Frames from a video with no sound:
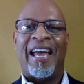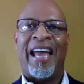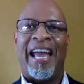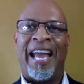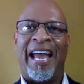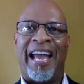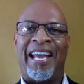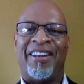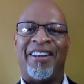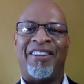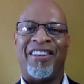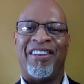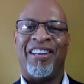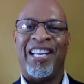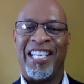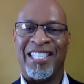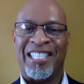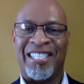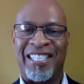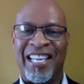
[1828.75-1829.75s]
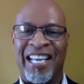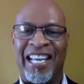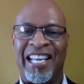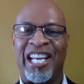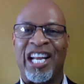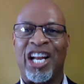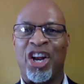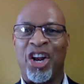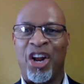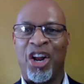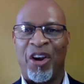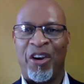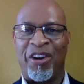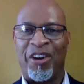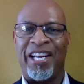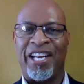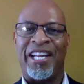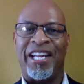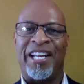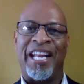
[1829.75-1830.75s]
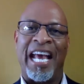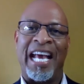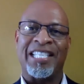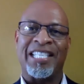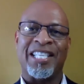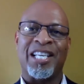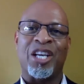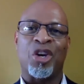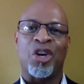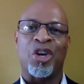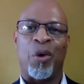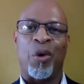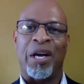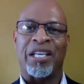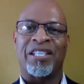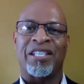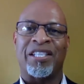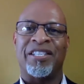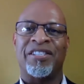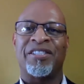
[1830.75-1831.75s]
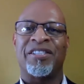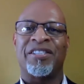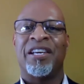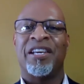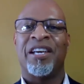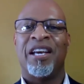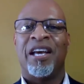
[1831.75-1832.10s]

and listening and learning and asking questions